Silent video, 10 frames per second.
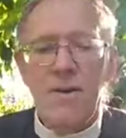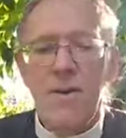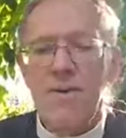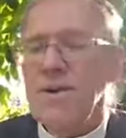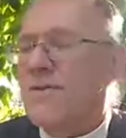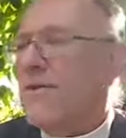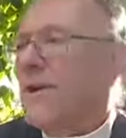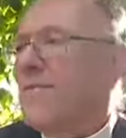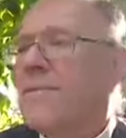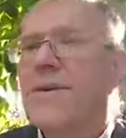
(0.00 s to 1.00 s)
Well, we've
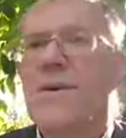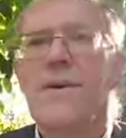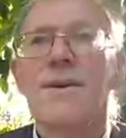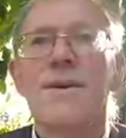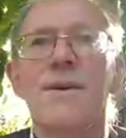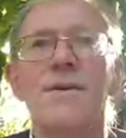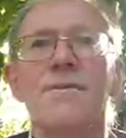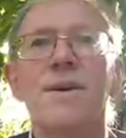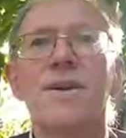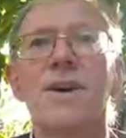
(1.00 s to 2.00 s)

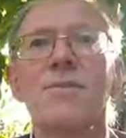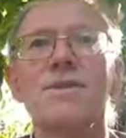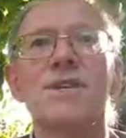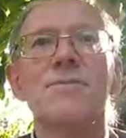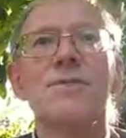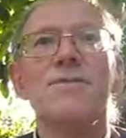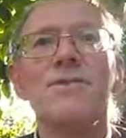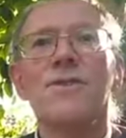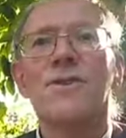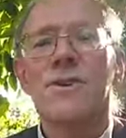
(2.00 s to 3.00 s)
been commenting
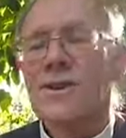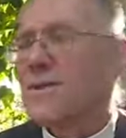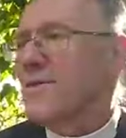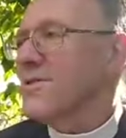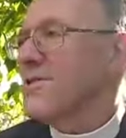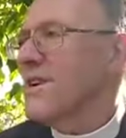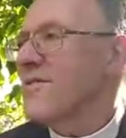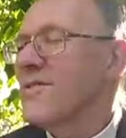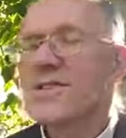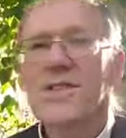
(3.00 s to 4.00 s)
before the
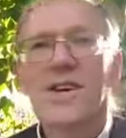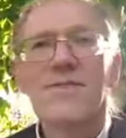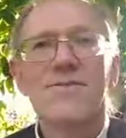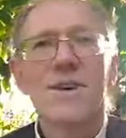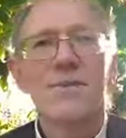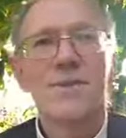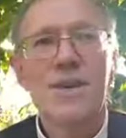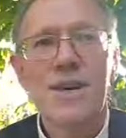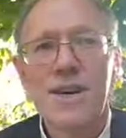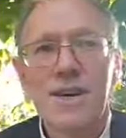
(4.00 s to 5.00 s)
service of some of
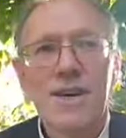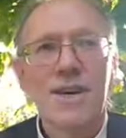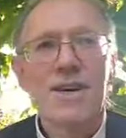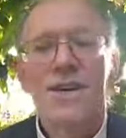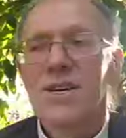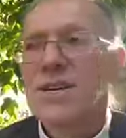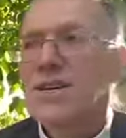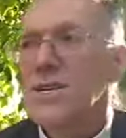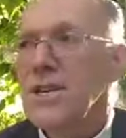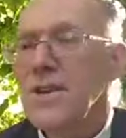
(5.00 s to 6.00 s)
the
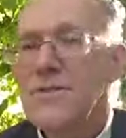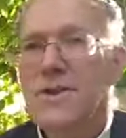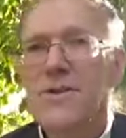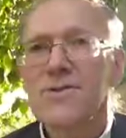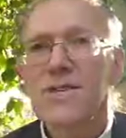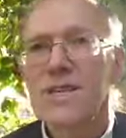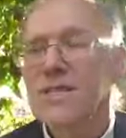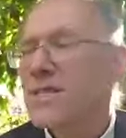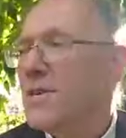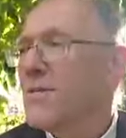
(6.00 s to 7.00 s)

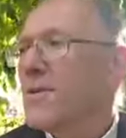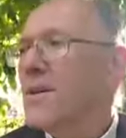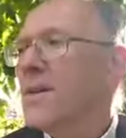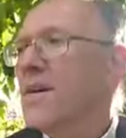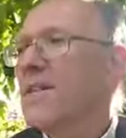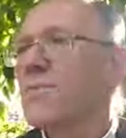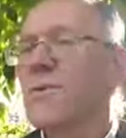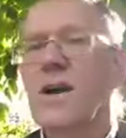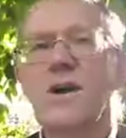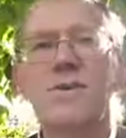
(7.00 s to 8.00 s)
difficulties in the
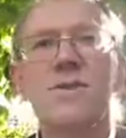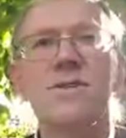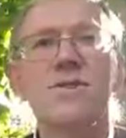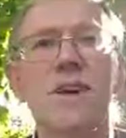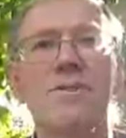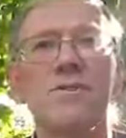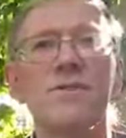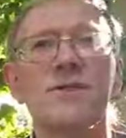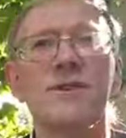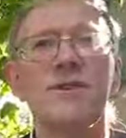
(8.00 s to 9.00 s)
world and the
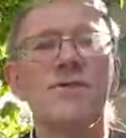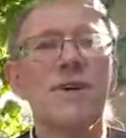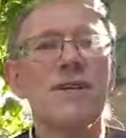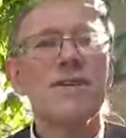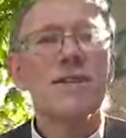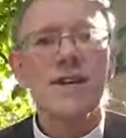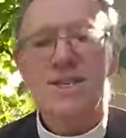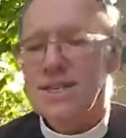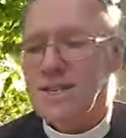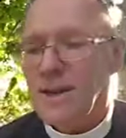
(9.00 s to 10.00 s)
troubles facing
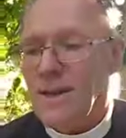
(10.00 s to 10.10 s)
us.